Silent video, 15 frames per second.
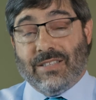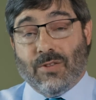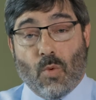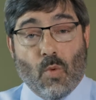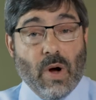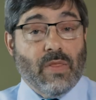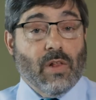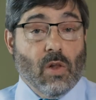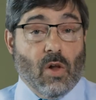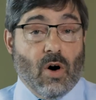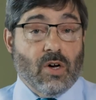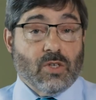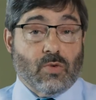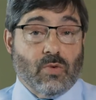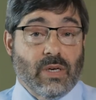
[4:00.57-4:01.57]
the way the
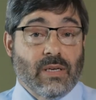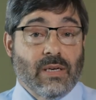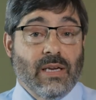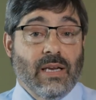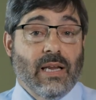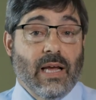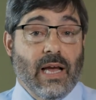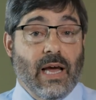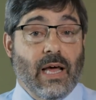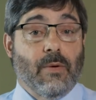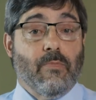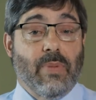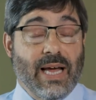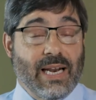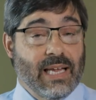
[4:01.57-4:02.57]
law is written,
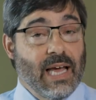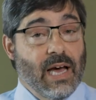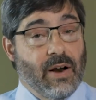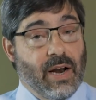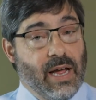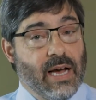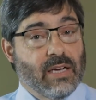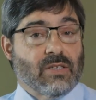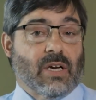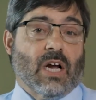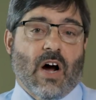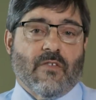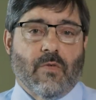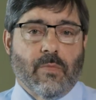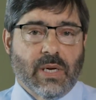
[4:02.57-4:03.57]
and Benton County as a
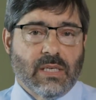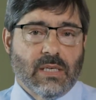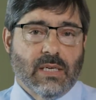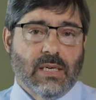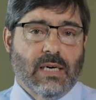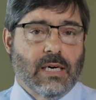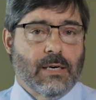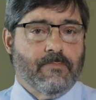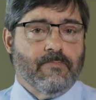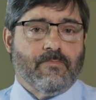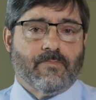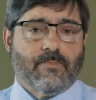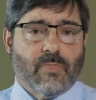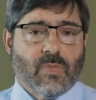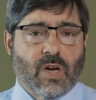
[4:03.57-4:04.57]
government of
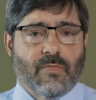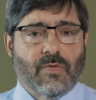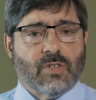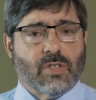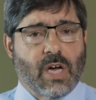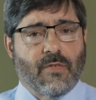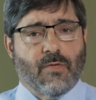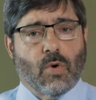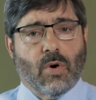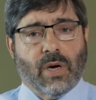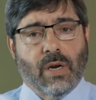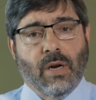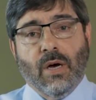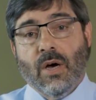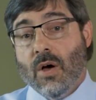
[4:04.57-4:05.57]
the state of
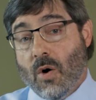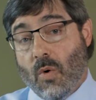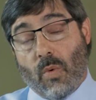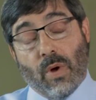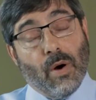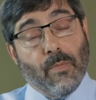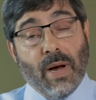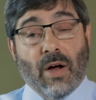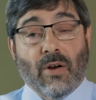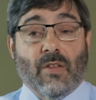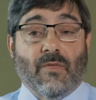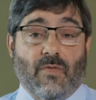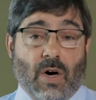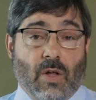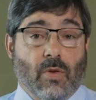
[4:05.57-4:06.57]
Oregon, we are bound to
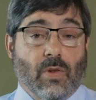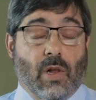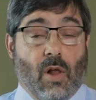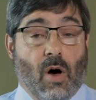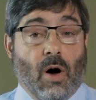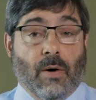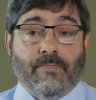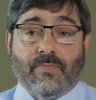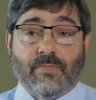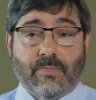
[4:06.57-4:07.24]
follow the law.